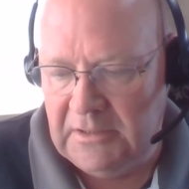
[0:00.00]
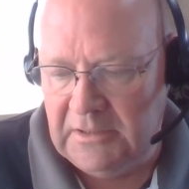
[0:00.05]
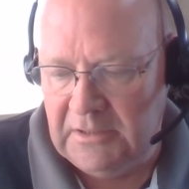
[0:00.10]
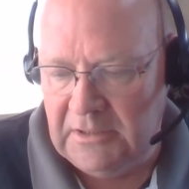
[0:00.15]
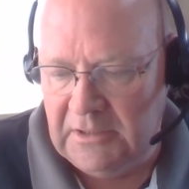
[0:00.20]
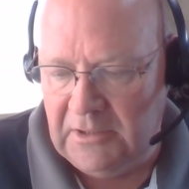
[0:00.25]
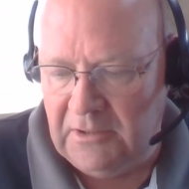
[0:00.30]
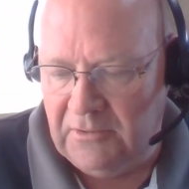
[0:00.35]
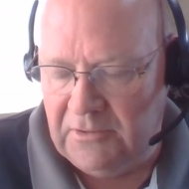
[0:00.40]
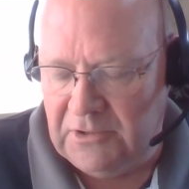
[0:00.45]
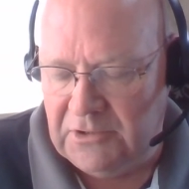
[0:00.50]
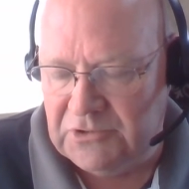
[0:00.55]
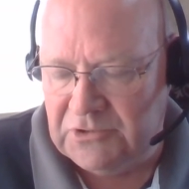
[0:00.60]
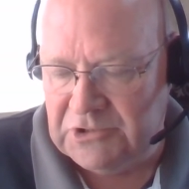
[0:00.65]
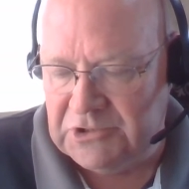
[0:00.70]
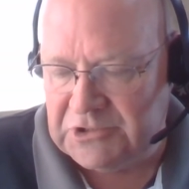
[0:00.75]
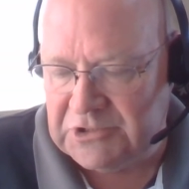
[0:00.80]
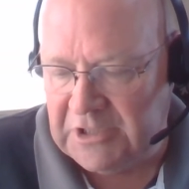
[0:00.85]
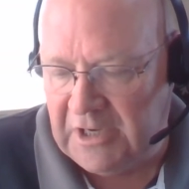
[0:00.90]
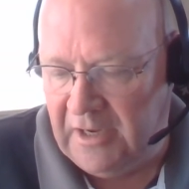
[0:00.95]
you know you
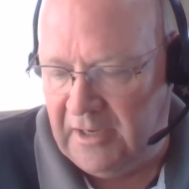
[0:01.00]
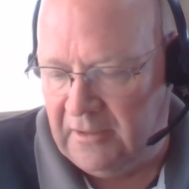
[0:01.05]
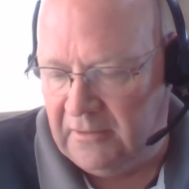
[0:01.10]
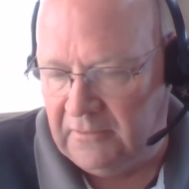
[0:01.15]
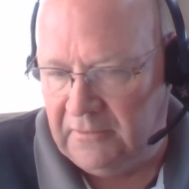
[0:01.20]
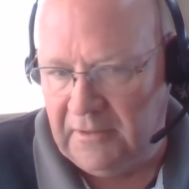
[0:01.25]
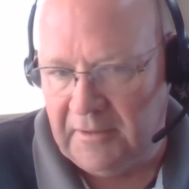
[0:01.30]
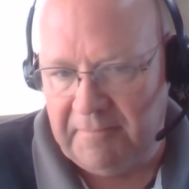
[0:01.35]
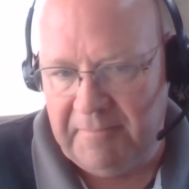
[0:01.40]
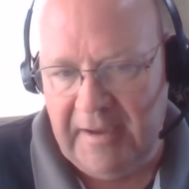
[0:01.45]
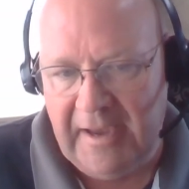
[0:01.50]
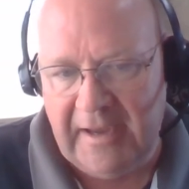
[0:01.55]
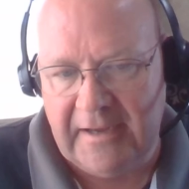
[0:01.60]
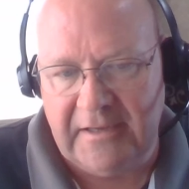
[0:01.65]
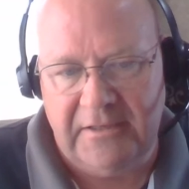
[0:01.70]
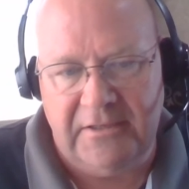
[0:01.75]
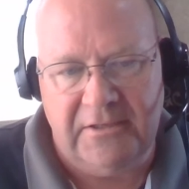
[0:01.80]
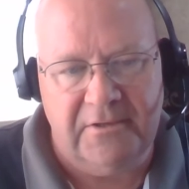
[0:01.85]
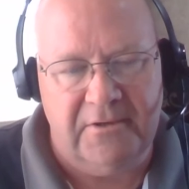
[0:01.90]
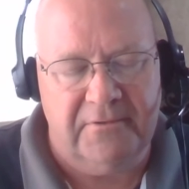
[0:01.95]
just kind of look back
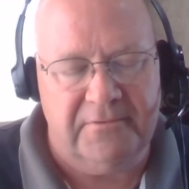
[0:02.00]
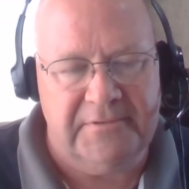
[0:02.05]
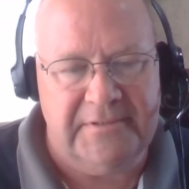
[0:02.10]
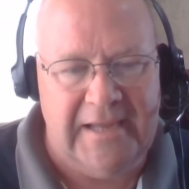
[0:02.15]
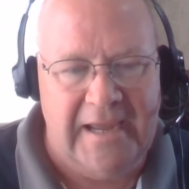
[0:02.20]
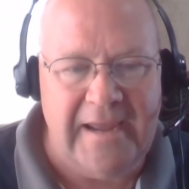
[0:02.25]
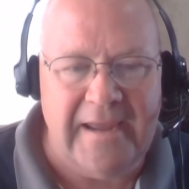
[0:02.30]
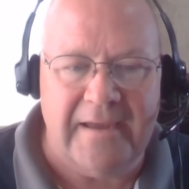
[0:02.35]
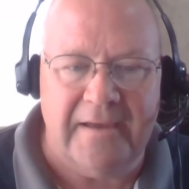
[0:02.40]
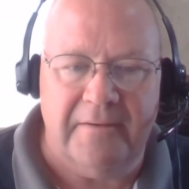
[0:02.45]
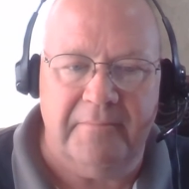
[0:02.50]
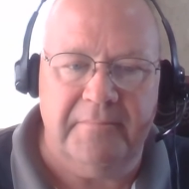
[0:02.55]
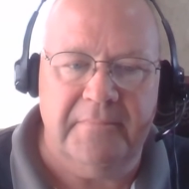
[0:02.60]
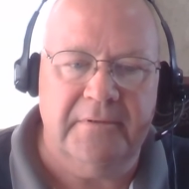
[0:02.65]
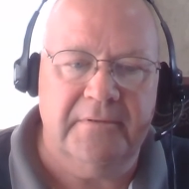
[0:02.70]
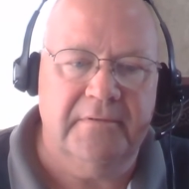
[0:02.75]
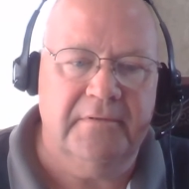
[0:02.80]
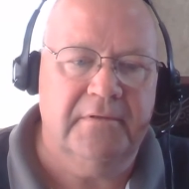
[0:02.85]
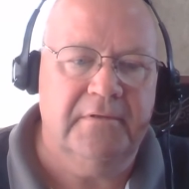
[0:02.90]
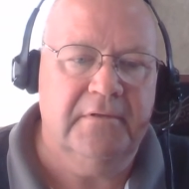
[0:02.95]
and you go damn
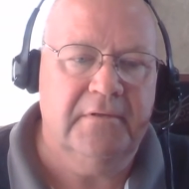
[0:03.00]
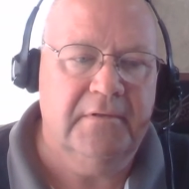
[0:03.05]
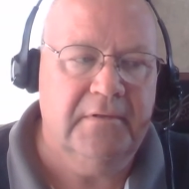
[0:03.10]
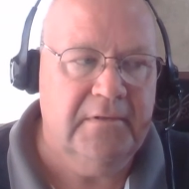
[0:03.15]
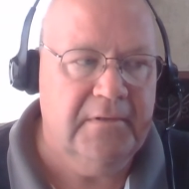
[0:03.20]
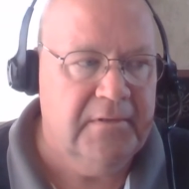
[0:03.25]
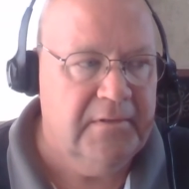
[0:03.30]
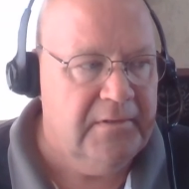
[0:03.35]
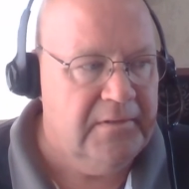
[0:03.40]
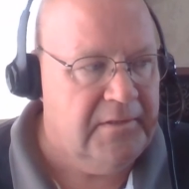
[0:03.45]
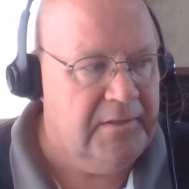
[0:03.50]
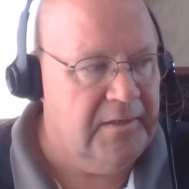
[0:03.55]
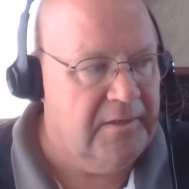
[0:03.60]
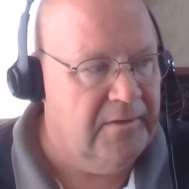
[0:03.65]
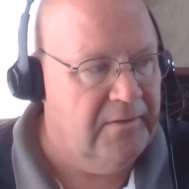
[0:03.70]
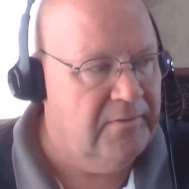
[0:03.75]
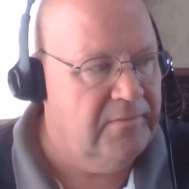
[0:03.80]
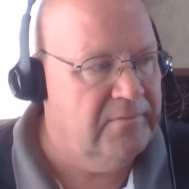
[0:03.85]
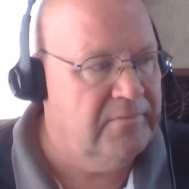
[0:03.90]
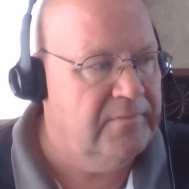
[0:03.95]
you
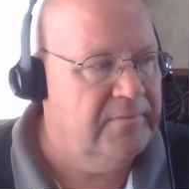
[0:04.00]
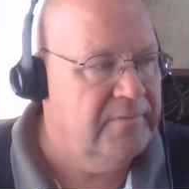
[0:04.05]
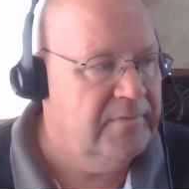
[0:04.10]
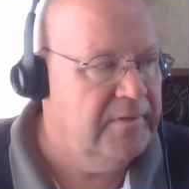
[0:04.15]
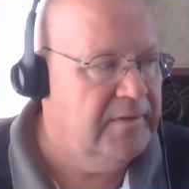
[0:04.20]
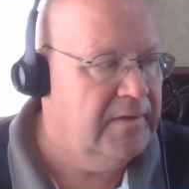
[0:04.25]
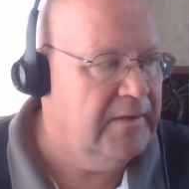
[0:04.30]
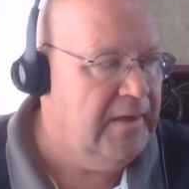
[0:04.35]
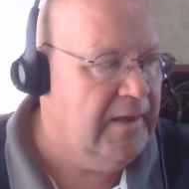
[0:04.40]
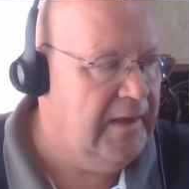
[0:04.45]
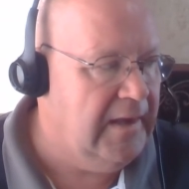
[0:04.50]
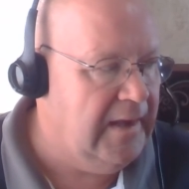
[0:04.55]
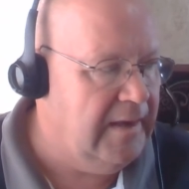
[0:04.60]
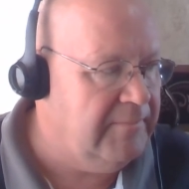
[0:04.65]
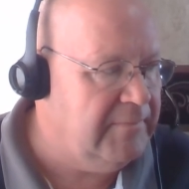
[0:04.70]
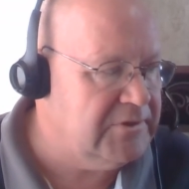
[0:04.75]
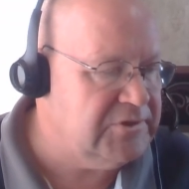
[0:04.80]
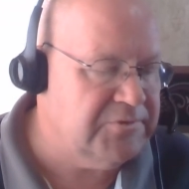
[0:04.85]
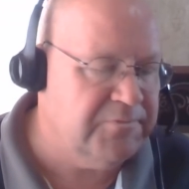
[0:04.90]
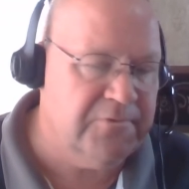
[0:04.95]
know how
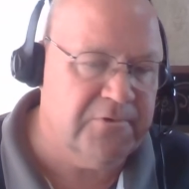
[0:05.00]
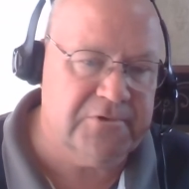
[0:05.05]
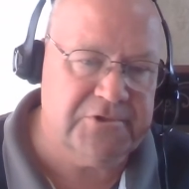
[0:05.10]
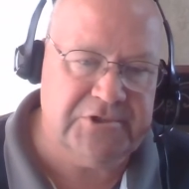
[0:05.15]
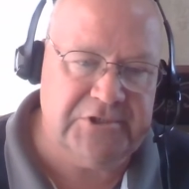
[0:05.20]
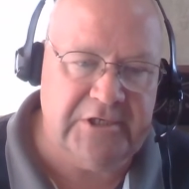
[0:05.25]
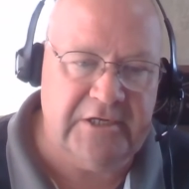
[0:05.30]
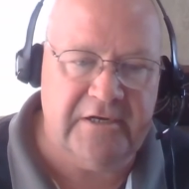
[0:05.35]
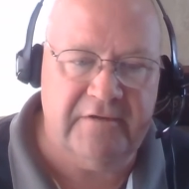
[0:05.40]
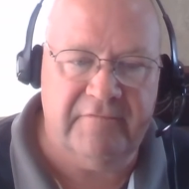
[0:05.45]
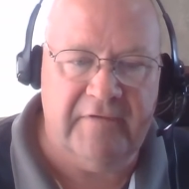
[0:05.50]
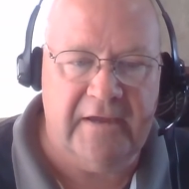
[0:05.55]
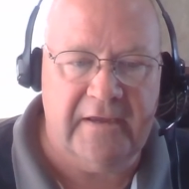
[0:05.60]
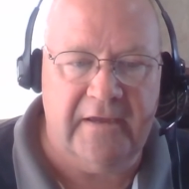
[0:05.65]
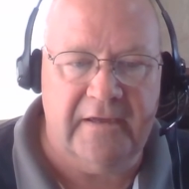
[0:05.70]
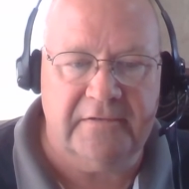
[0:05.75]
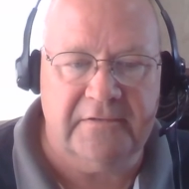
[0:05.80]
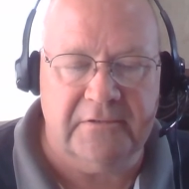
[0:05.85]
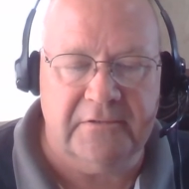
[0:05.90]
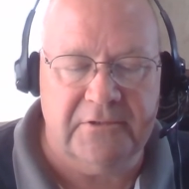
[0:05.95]
much more shit have I
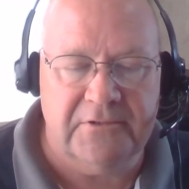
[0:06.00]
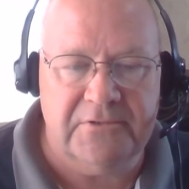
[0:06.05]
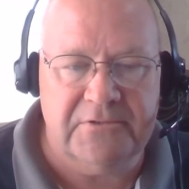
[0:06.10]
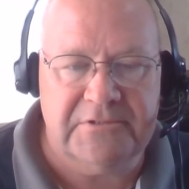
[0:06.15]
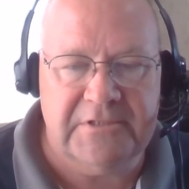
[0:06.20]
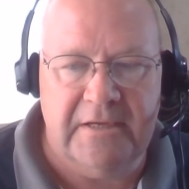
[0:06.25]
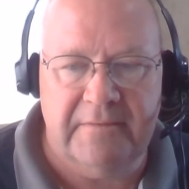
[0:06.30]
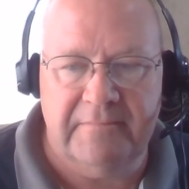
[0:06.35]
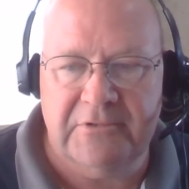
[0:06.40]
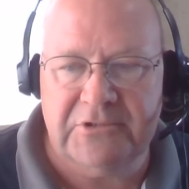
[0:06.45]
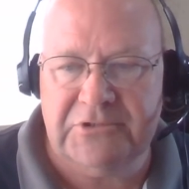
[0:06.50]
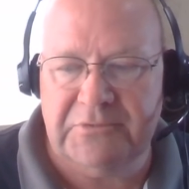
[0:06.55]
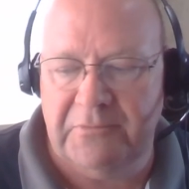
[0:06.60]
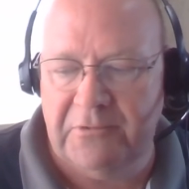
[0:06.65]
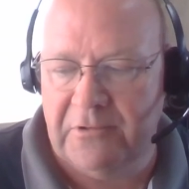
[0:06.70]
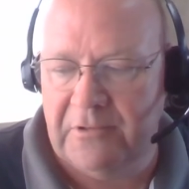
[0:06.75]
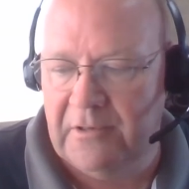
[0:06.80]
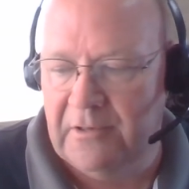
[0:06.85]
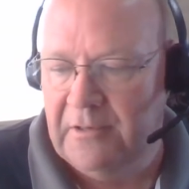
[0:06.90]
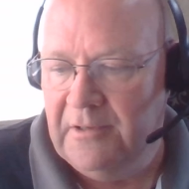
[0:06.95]
got to lose? How much
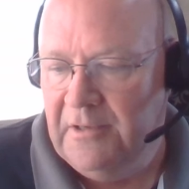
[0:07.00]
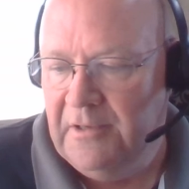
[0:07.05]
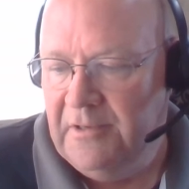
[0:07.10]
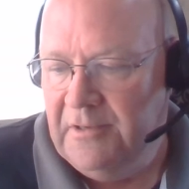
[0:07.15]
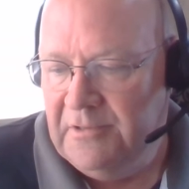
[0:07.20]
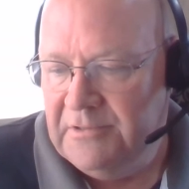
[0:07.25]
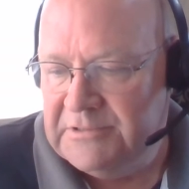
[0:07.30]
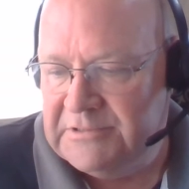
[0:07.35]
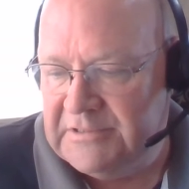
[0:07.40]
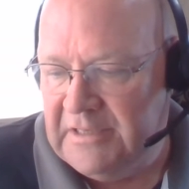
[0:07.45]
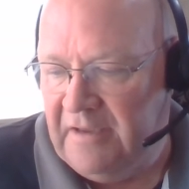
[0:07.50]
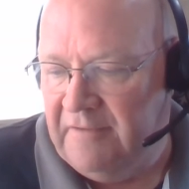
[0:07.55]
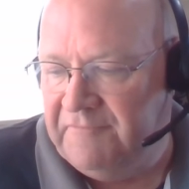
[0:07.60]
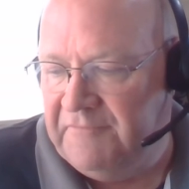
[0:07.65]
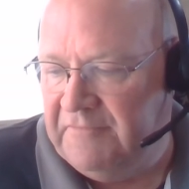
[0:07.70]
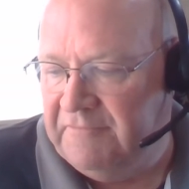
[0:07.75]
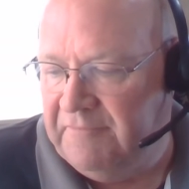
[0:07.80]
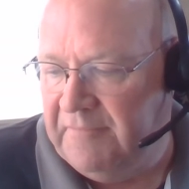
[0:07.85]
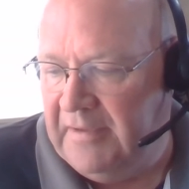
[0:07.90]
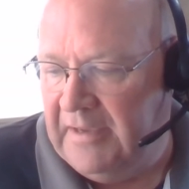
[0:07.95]
more stuff
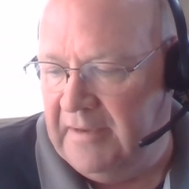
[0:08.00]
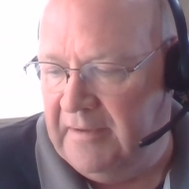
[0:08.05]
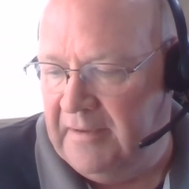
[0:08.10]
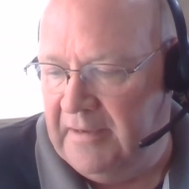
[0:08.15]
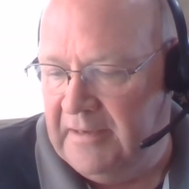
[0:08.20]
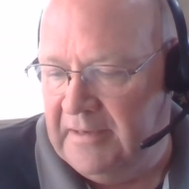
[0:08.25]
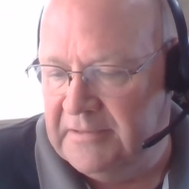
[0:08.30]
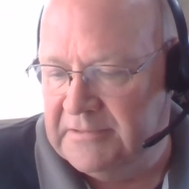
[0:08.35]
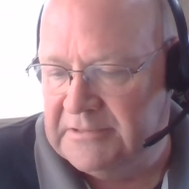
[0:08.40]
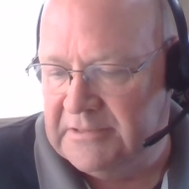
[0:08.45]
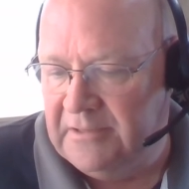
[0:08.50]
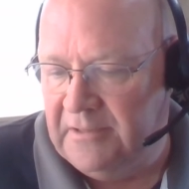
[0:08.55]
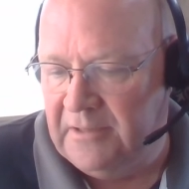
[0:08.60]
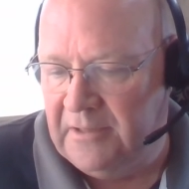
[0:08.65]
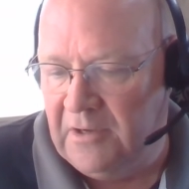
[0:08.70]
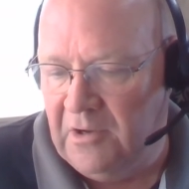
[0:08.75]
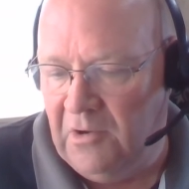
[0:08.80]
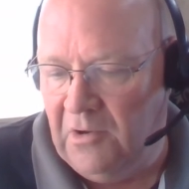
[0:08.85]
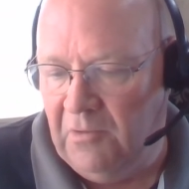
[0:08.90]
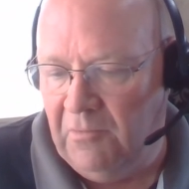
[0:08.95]
have, is going to
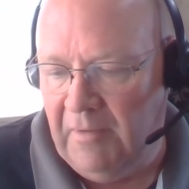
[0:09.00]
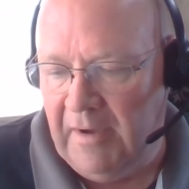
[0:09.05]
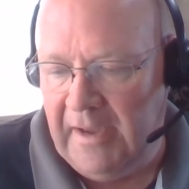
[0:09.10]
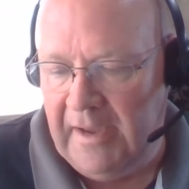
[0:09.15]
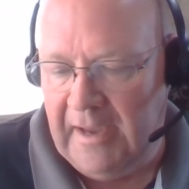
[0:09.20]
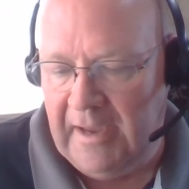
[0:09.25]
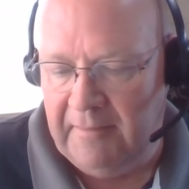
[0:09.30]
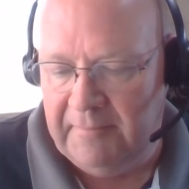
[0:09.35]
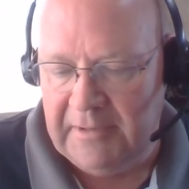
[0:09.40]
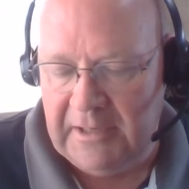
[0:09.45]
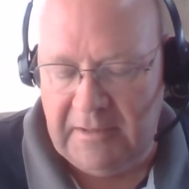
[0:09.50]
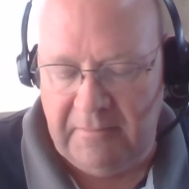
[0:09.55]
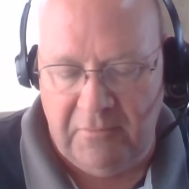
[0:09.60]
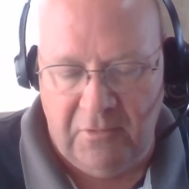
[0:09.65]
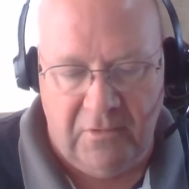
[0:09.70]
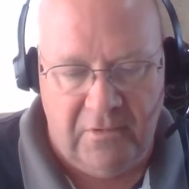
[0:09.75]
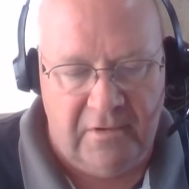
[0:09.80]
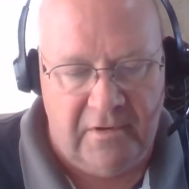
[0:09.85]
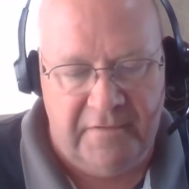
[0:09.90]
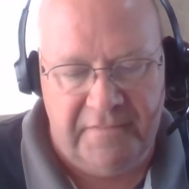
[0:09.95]
go away? How many
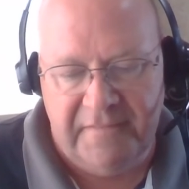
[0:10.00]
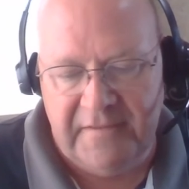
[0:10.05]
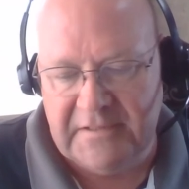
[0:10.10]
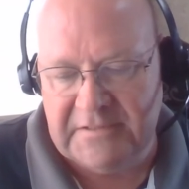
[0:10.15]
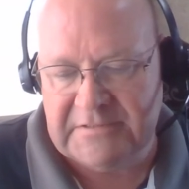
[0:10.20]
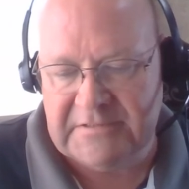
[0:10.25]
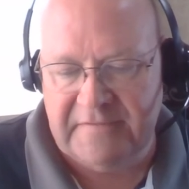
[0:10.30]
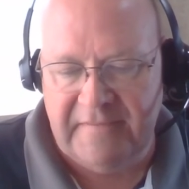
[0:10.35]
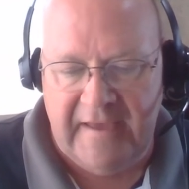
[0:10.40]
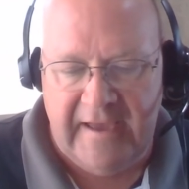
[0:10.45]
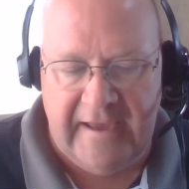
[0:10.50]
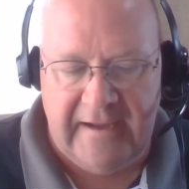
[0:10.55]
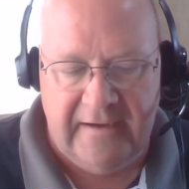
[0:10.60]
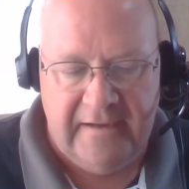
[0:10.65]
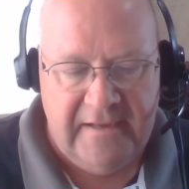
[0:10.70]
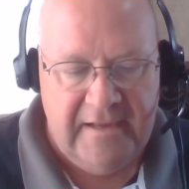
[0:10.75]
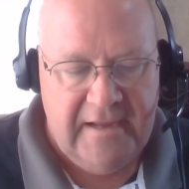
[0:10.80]
more this, that?